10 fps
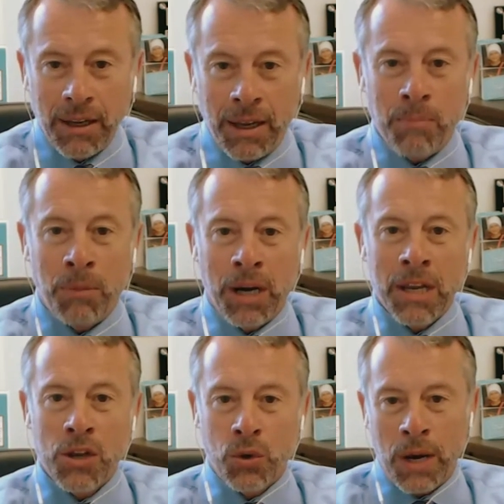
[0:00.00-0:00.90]
and
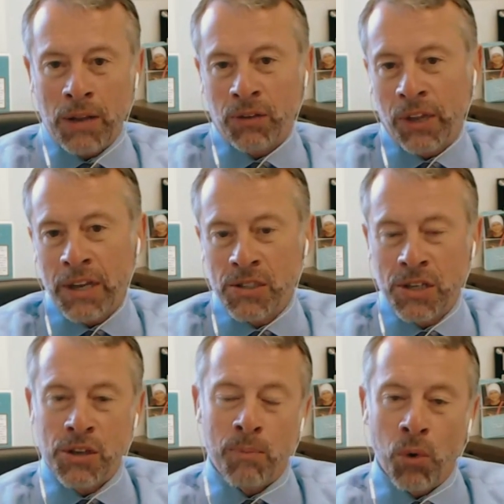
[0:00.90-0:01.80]
money translates
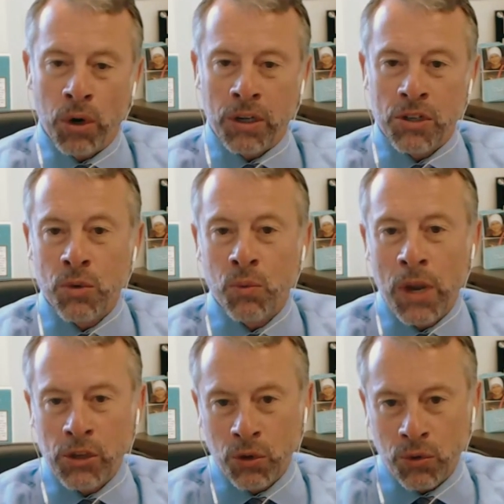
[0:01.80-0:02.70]
into mortgage and
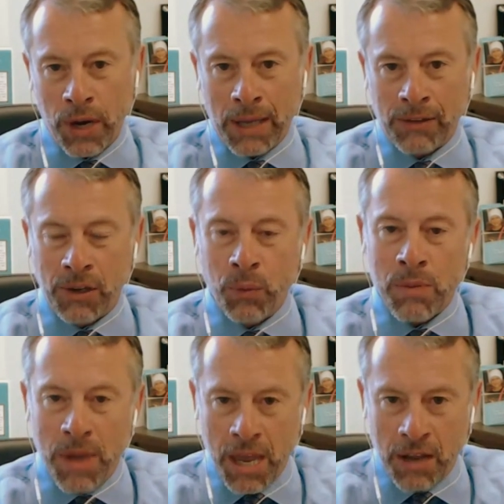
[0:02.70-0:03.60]
rental grants that
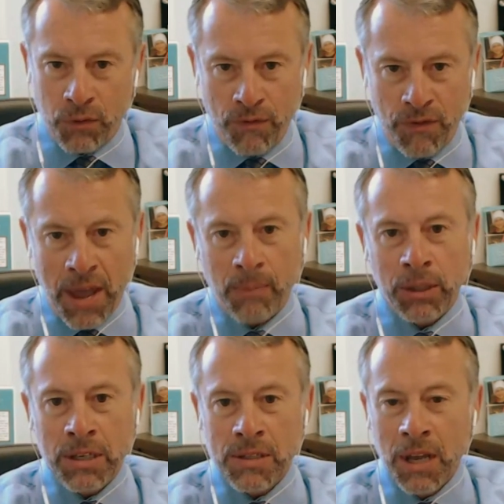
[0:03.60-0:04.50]
we make for
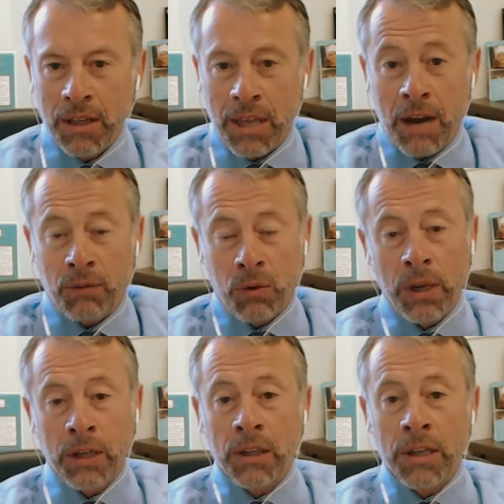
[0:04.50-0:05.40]
families that have
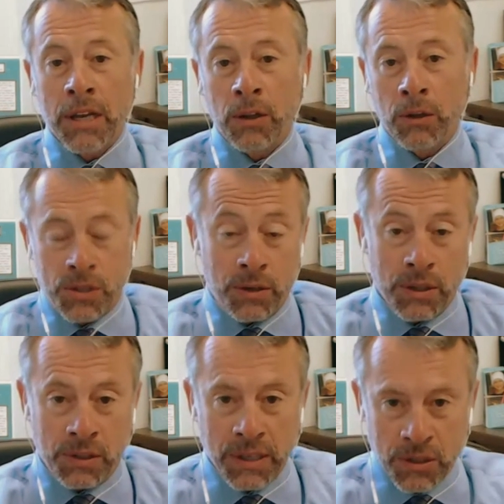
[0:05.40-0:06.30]
critically ill or
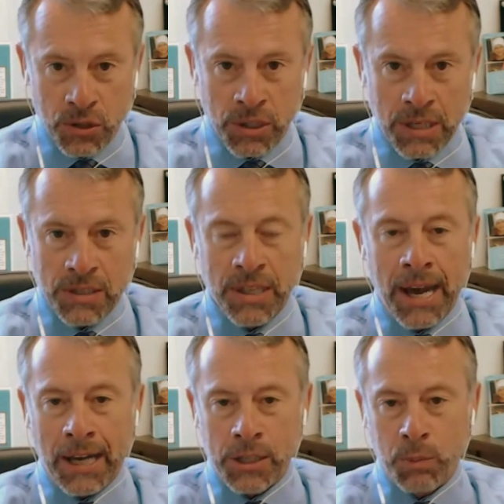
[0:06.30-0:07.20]
seriously injured kids in the
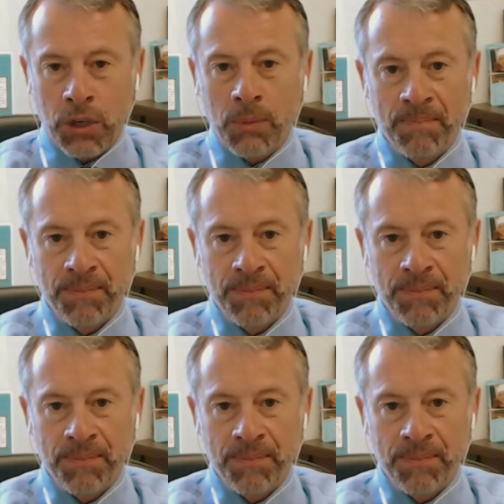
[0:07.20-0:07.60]
hospital.